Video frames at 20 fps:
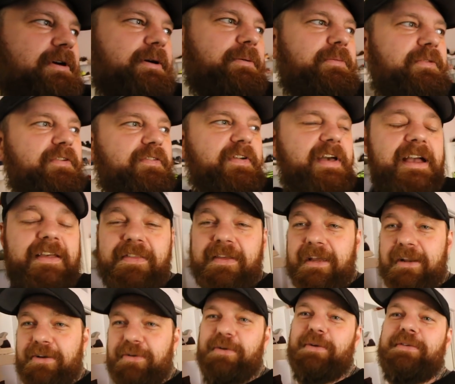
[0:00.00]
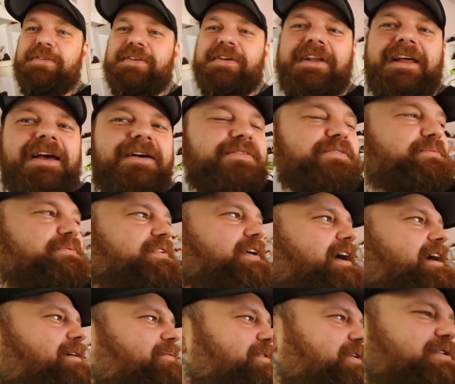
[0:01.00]
Uh, the fact that he knew he was going to have some
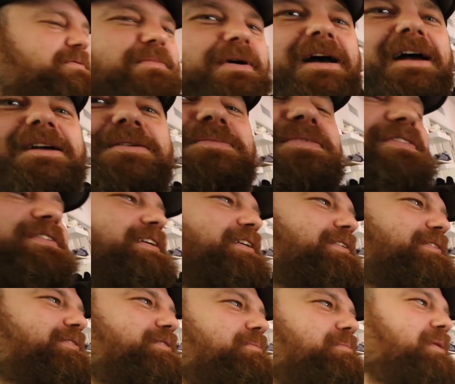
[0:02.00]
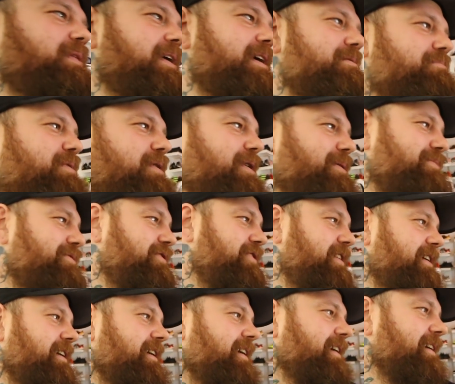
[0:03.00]
time here by himself to play
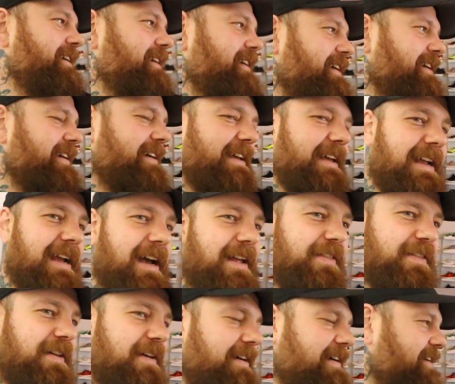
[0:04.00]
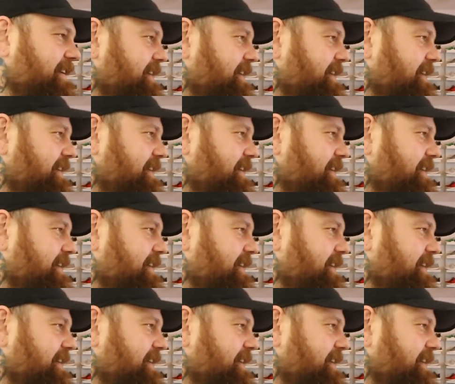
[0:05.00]
PUBG. he got the